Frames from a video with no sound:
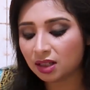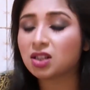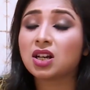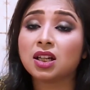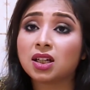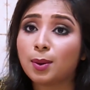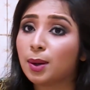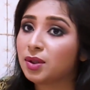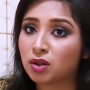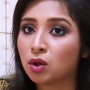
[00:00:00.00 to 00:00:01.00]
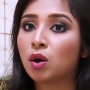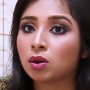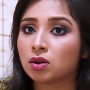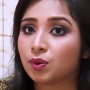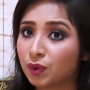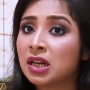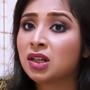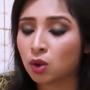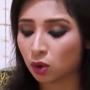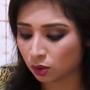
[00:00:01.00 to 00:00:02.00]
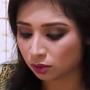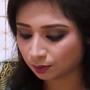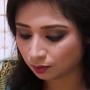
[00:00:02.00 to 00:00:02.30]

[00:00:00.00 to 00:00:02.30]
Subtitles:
This chali kebab is so good, really so good.